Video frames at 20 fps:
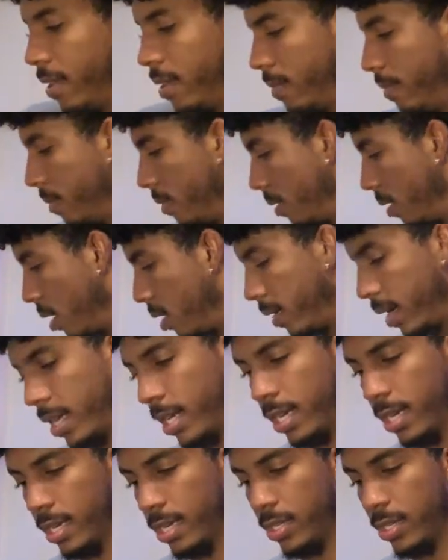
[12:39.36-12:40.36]
it all right
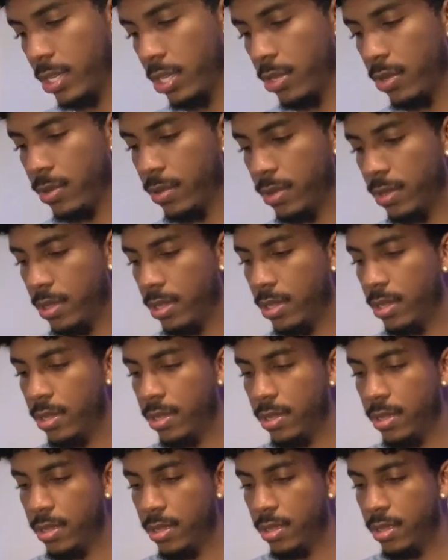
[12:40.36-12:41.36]
here. So
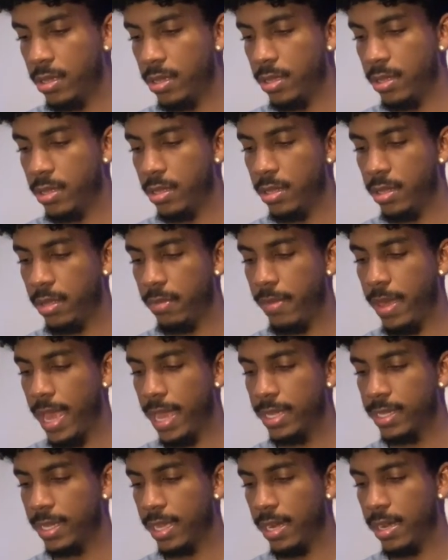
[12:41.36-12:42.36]
the
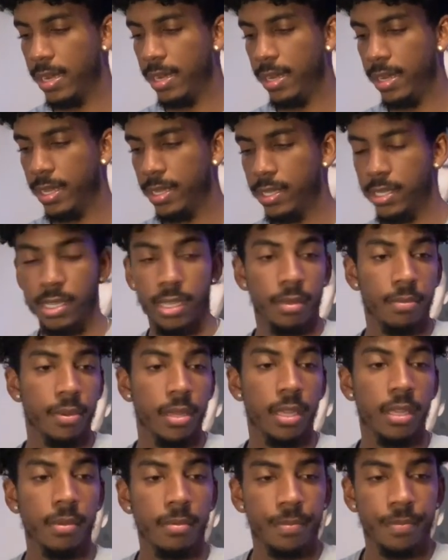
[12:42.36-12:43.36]
bag's kind of dusty,
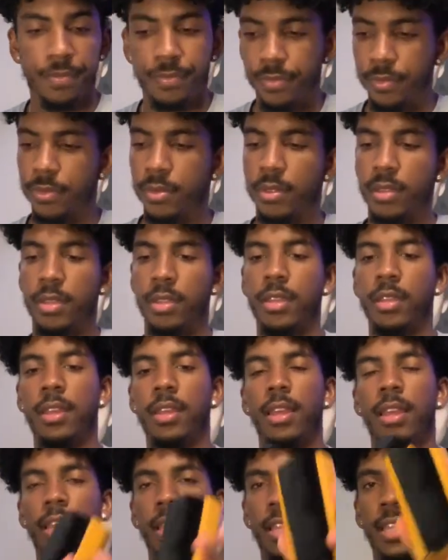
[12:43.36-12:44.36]
but
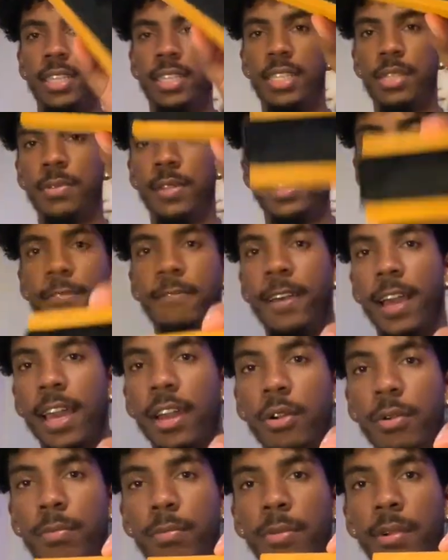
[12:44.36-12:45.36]
this is what the
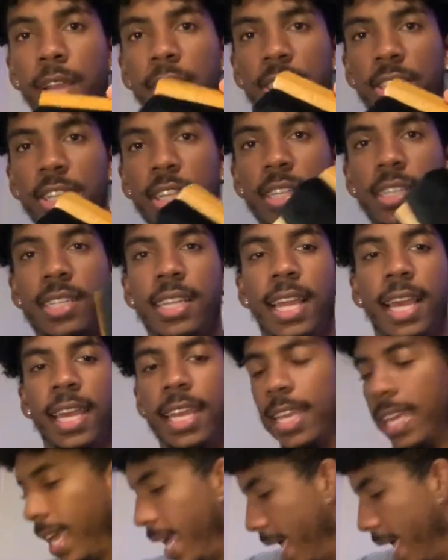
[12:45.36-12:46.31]
vinyl brush looks like.